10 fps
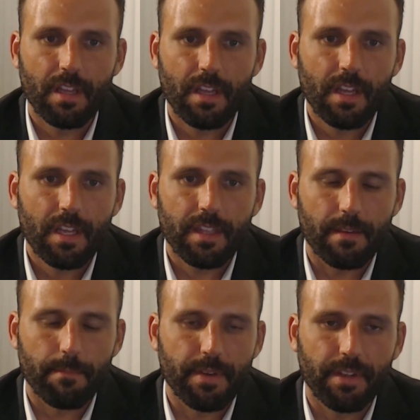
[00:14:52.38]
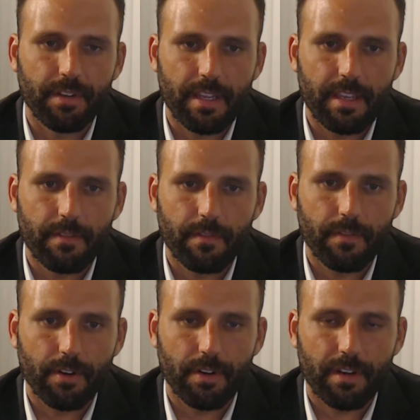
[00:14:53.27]
the ability
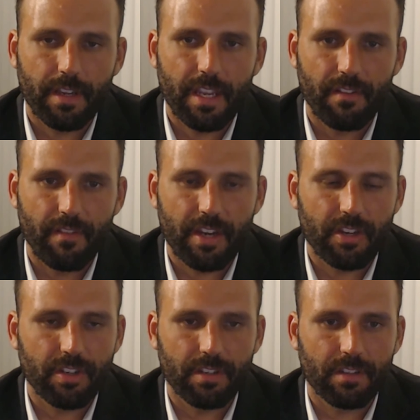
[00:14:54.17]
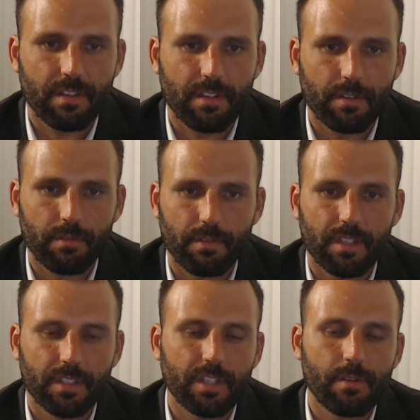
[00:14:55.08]
for innovations to
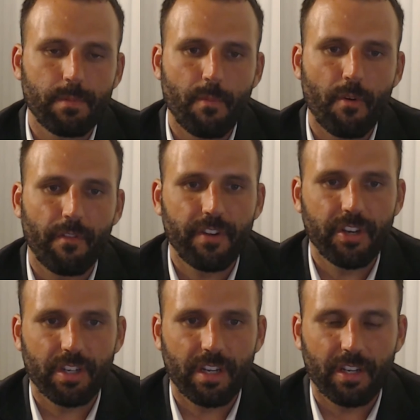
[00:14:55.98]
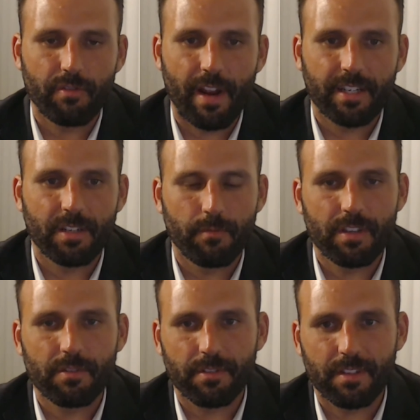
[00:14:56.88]
continue to be more efficient in extracting
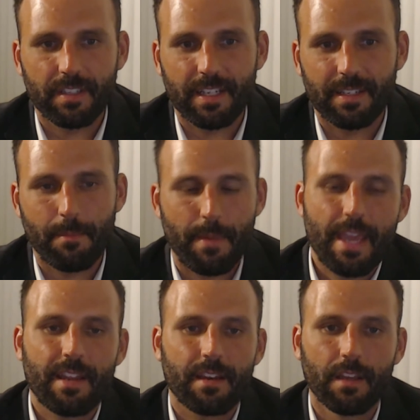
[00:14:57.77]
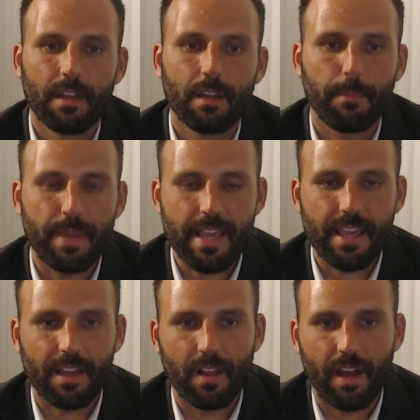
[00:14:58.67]
resources, and demand peaking a
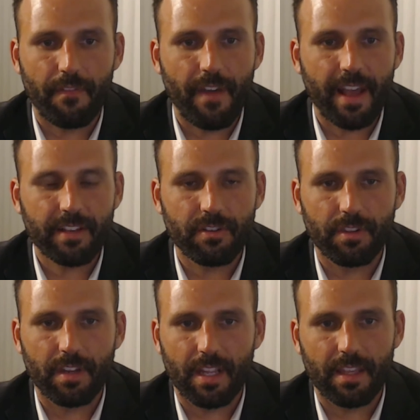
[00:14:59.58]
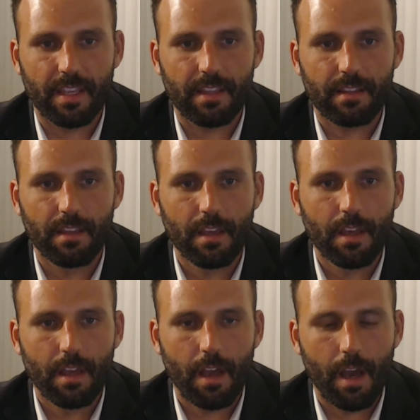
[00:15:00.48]
lot faster think
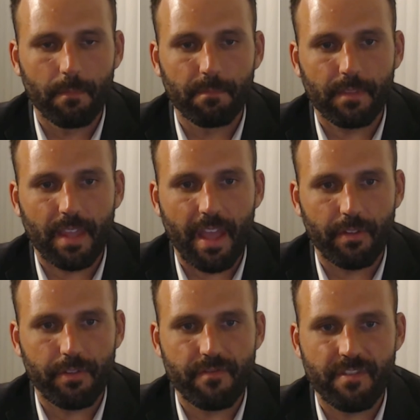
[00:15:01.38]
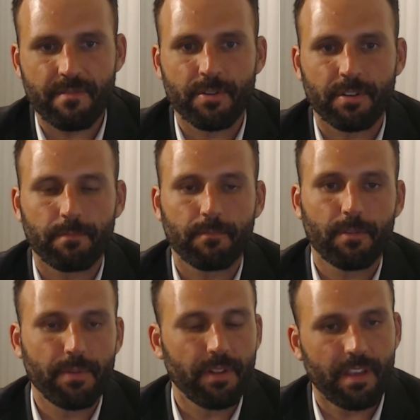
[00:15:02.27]
Gail Tverberg would
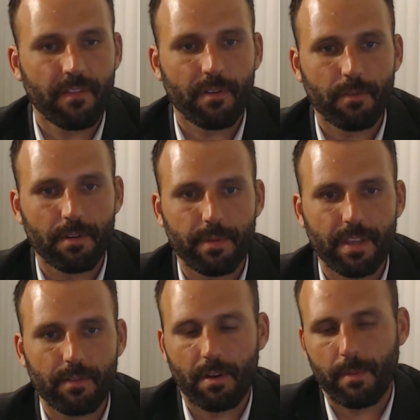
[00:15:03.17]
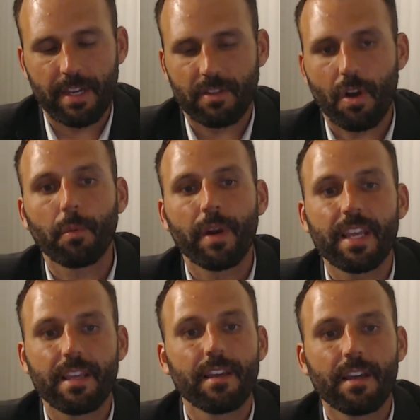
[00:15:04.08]
believe it would be. I mean, it's already,
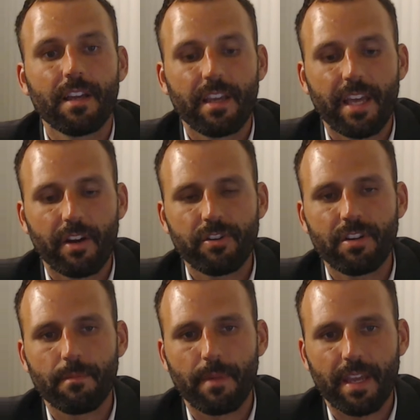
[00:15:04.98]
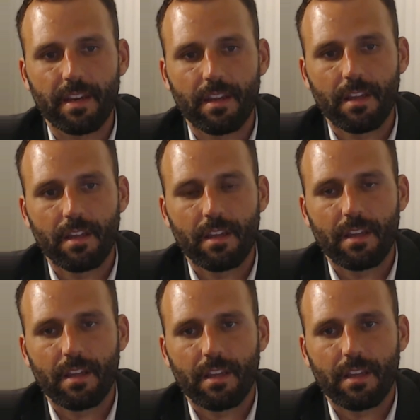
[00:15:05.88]
energy demand
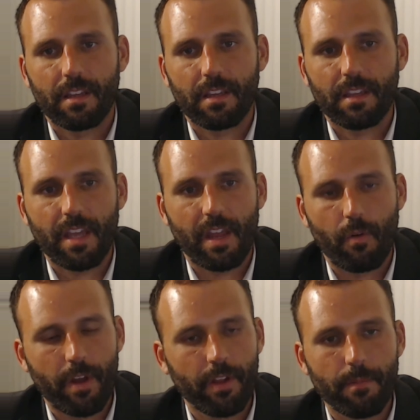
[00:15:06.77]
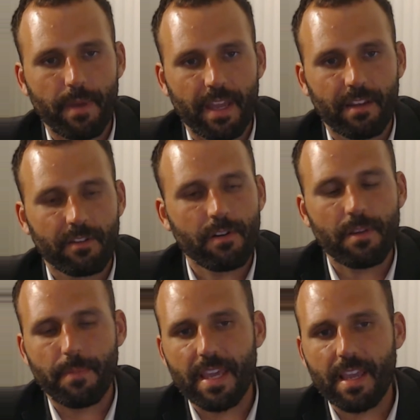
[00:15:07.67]
and oil demand has already
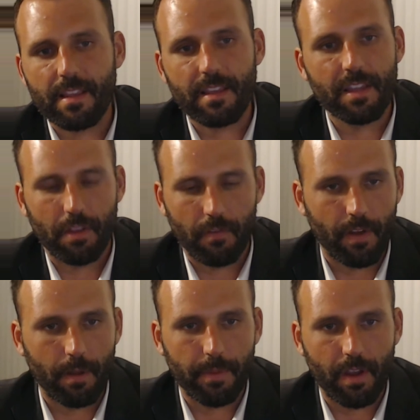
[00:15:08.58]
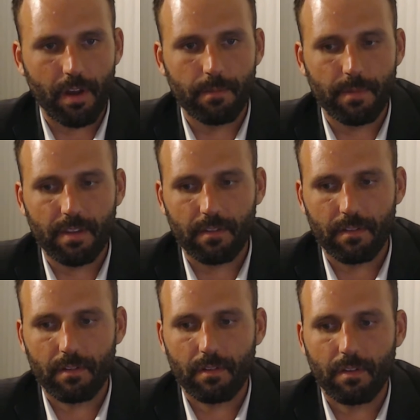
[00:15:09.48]
peaked in the developed economy
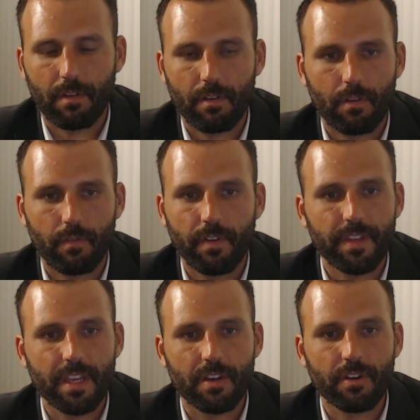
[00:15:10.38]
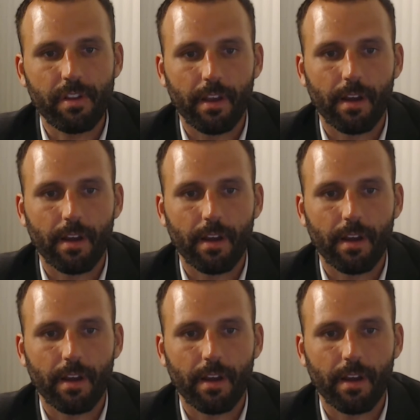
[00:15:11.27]
15 years ago.